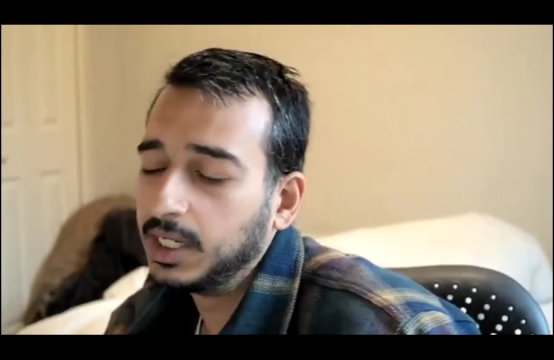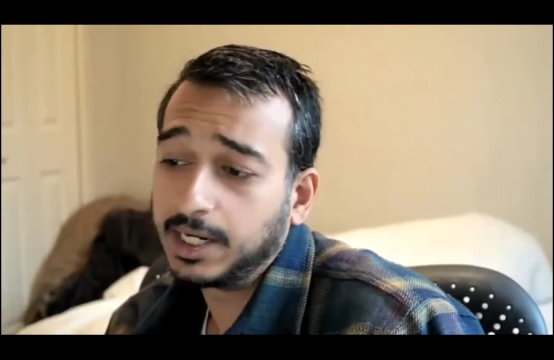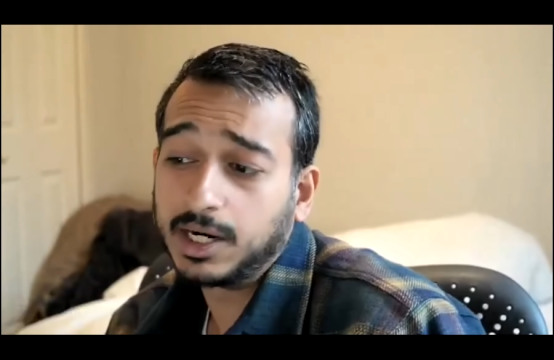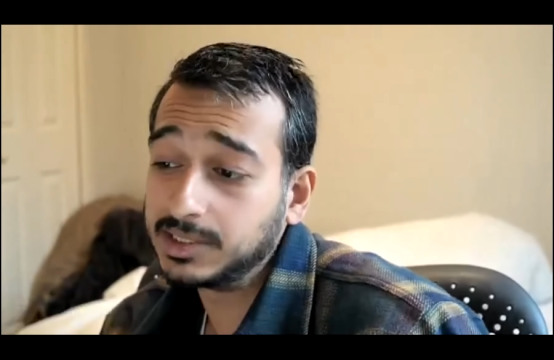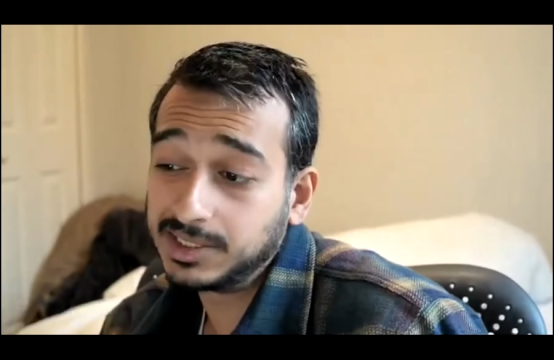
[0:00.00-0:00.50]

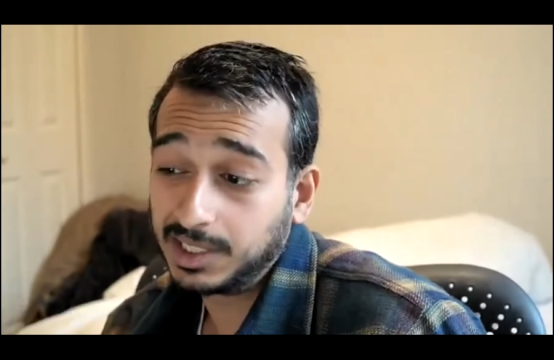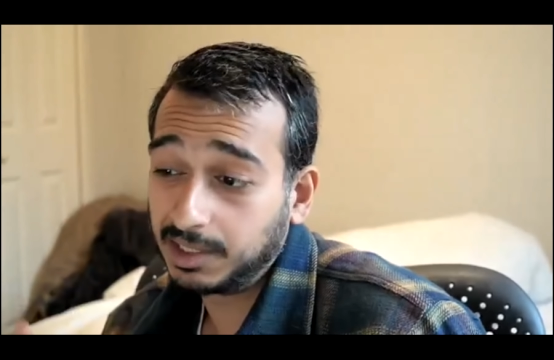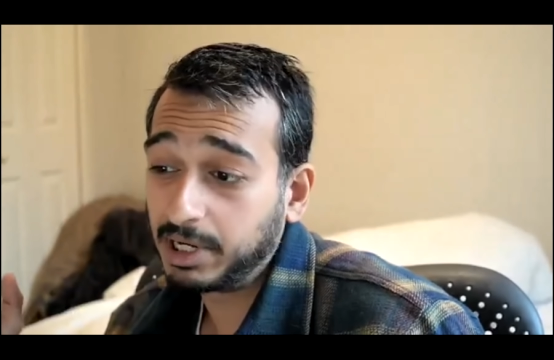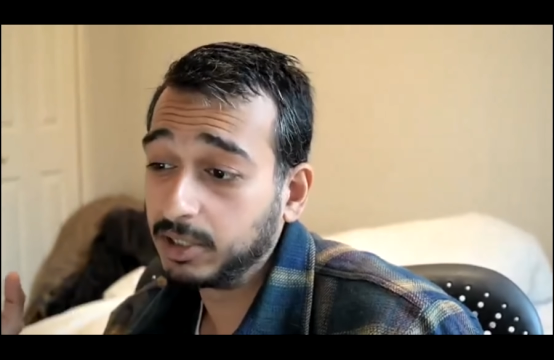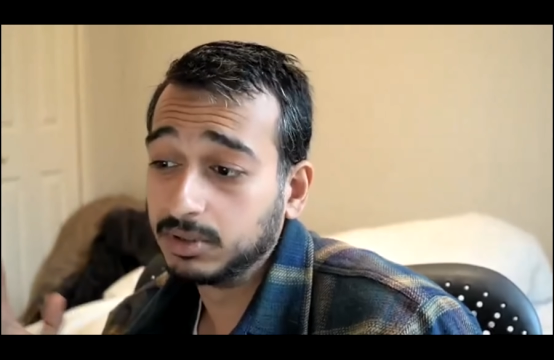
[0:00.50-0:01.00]
and honestly,
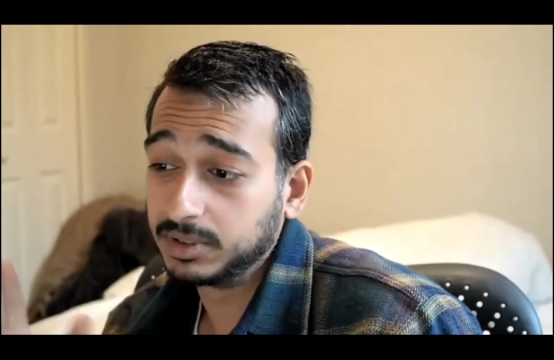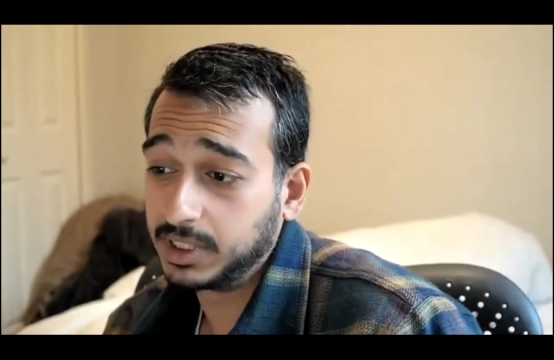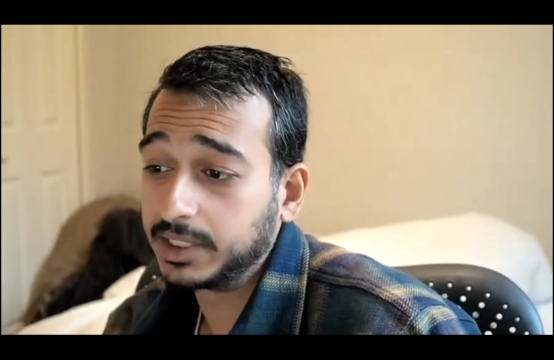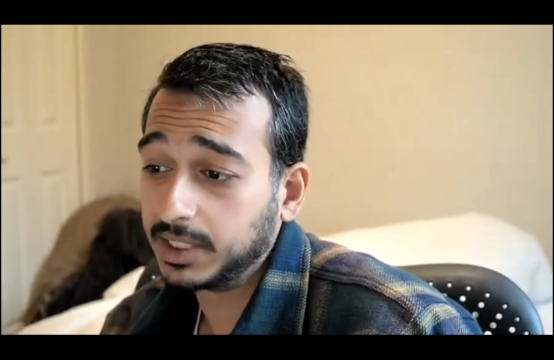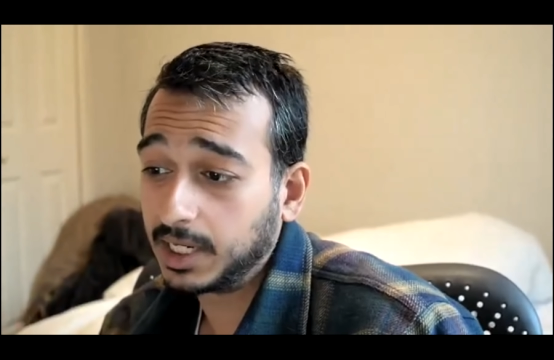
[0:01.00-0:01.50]
like my goal is
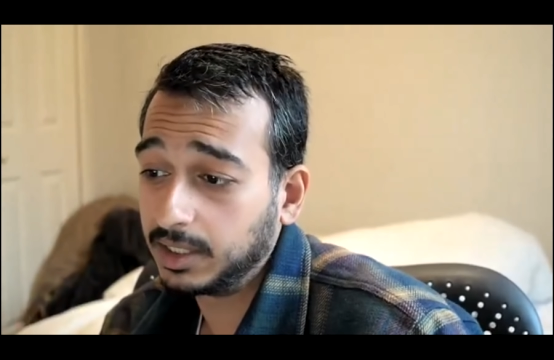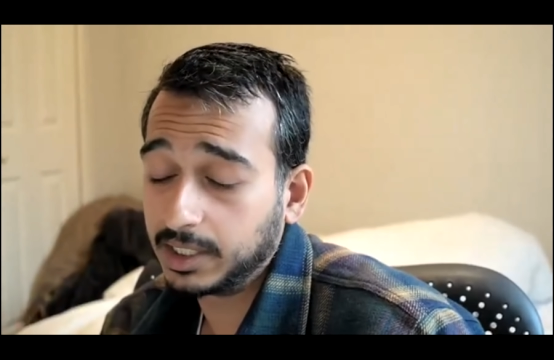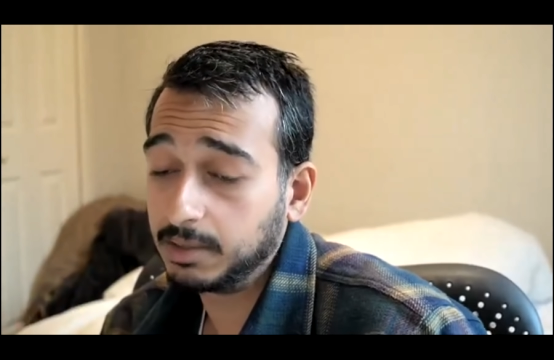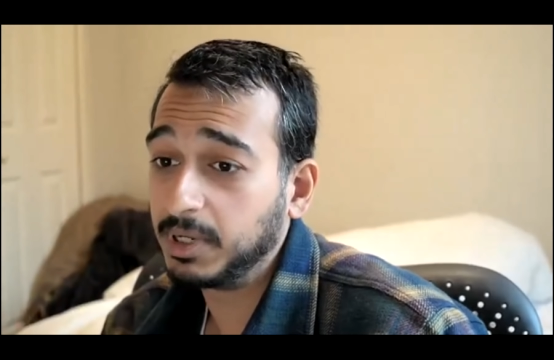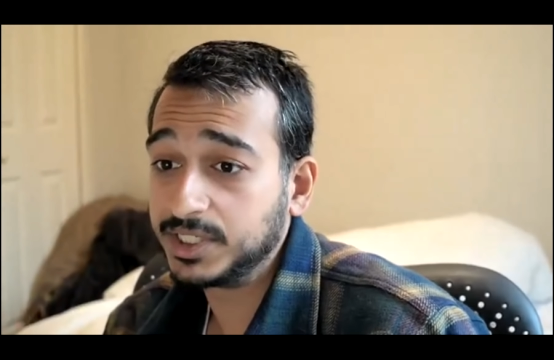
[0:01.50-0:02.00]
not to get
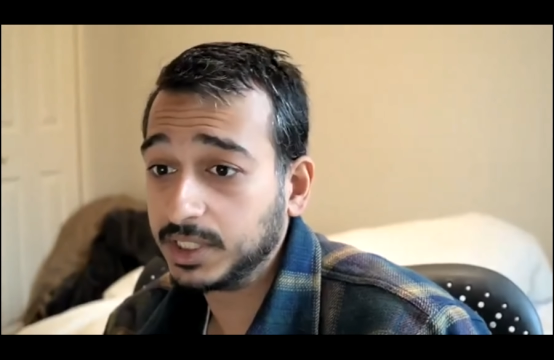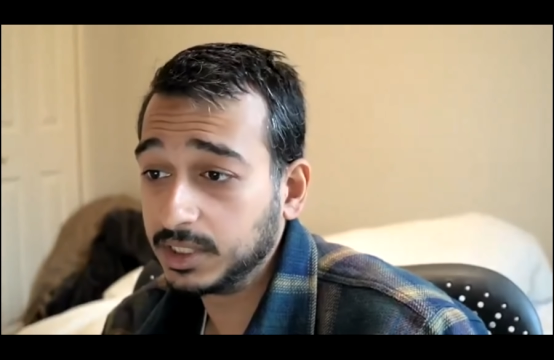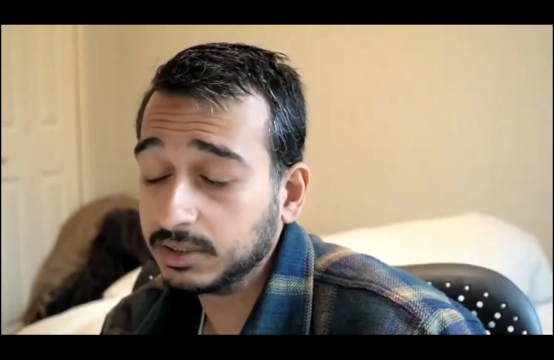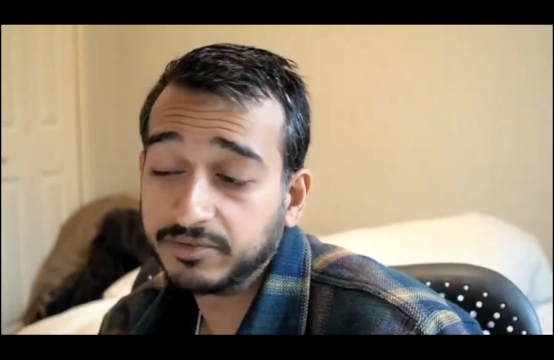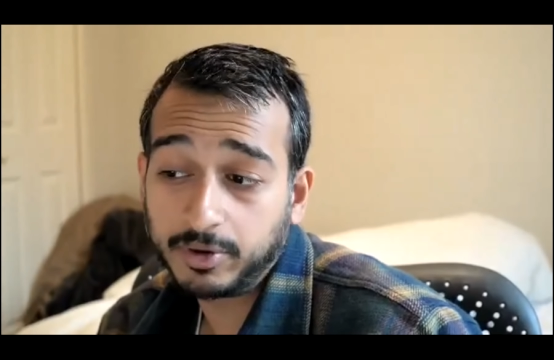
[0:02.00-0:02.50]
like an amazing deal.